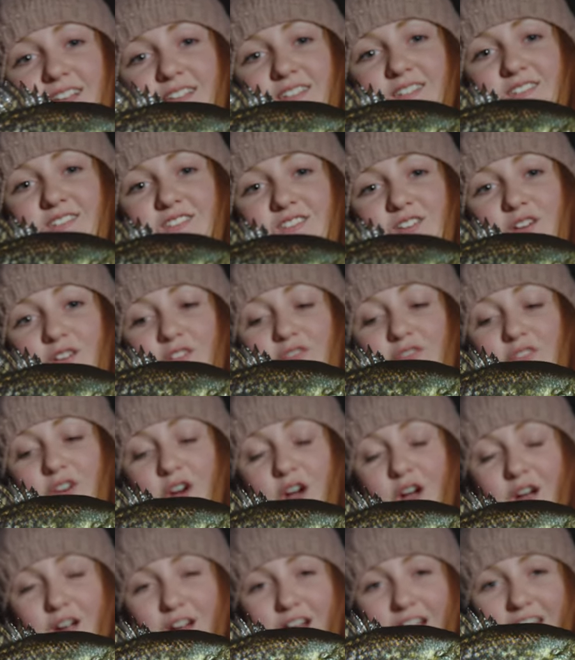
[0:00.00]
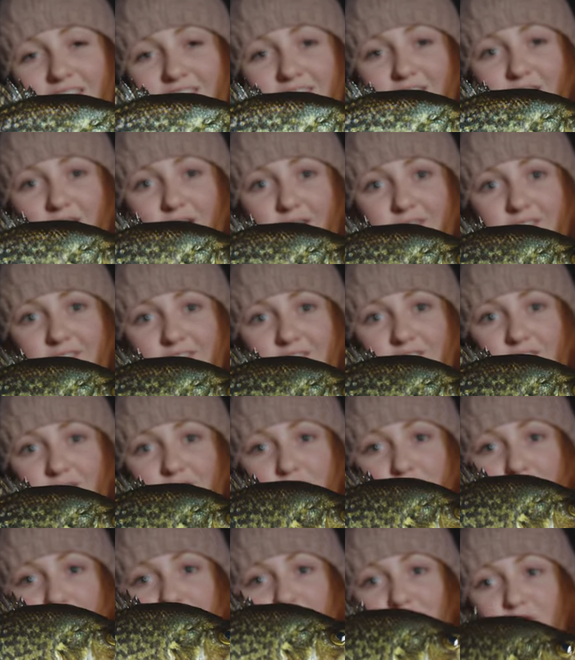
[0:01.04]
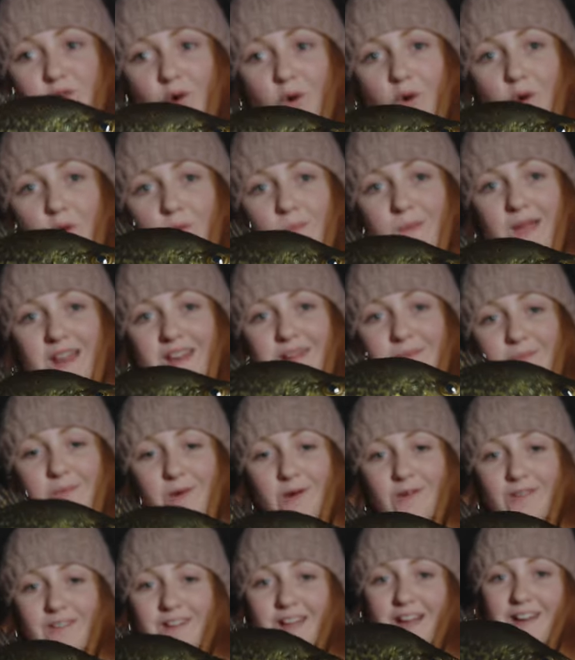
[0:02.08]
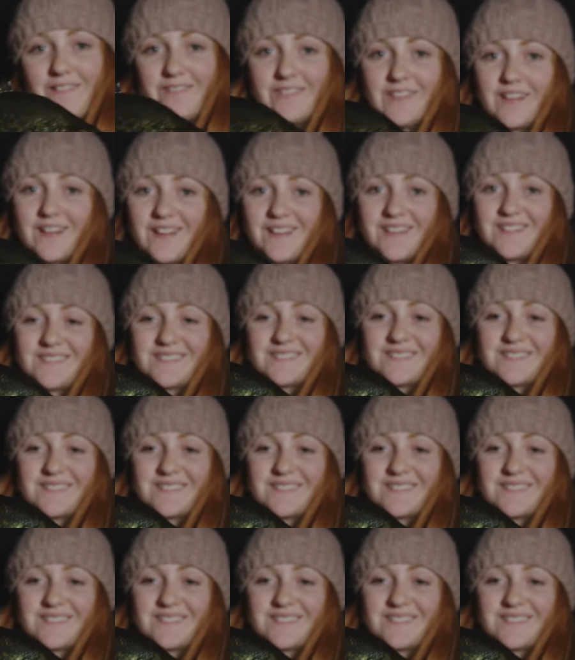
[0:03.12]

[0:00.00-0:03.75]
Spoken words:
so far, and there are still so many more down there.